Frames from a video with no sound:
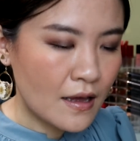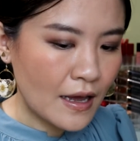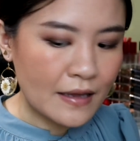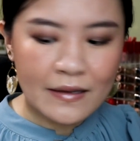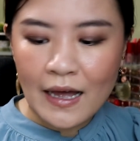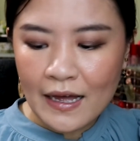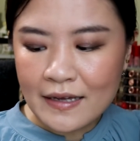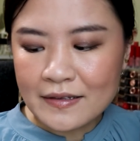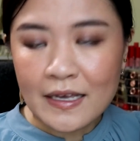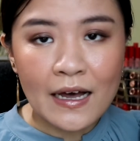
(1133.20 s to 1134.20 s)
And
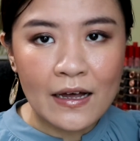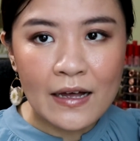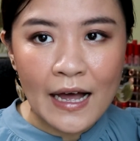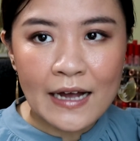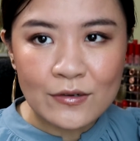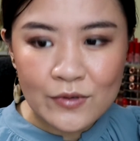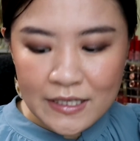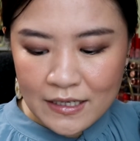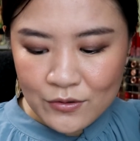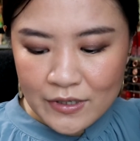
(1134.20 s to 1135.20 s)
I
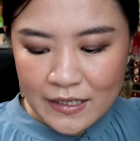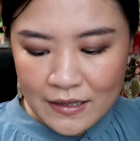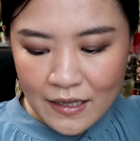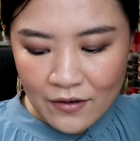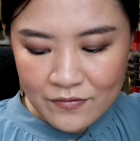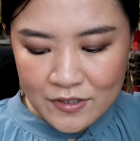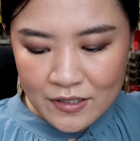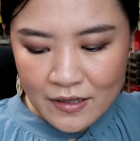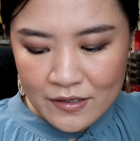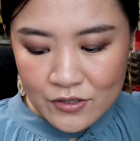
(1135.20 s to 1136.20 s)
really loved this